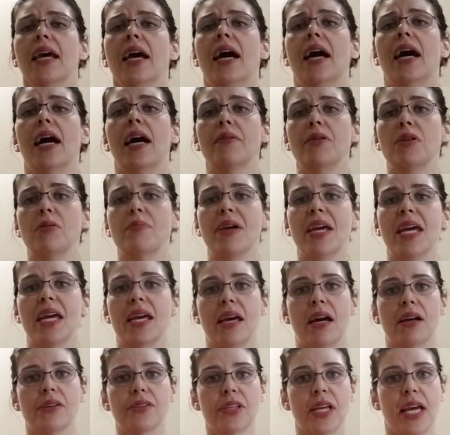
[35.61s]
You may
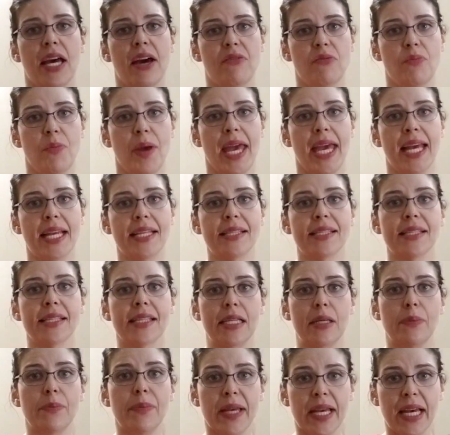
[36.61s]
also have pain
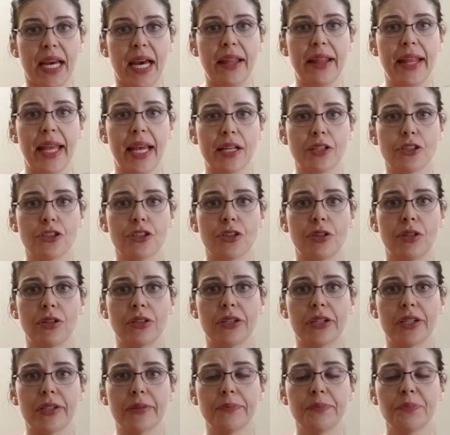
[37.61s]
sleeping on that
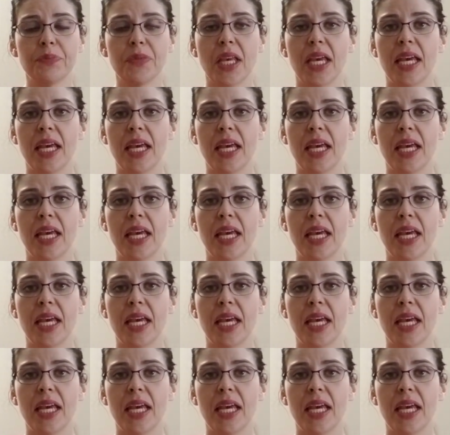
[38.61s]
shoulder.